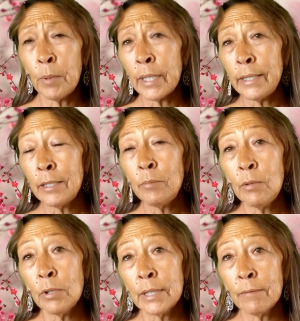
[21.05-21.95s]
but I did
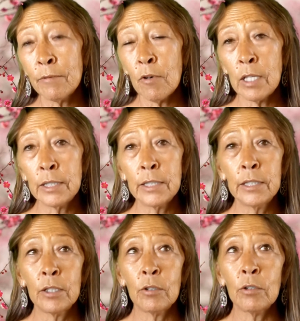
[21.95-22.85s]
meet with some
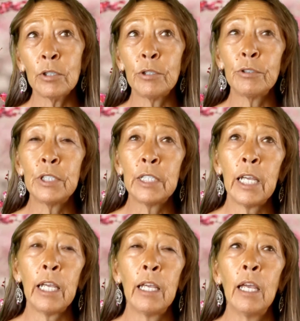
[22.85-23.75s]
friends earlier
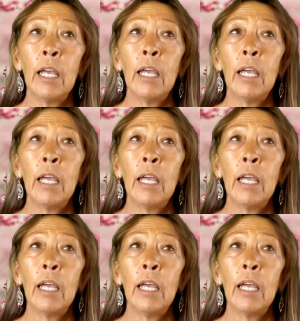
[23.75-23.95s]
today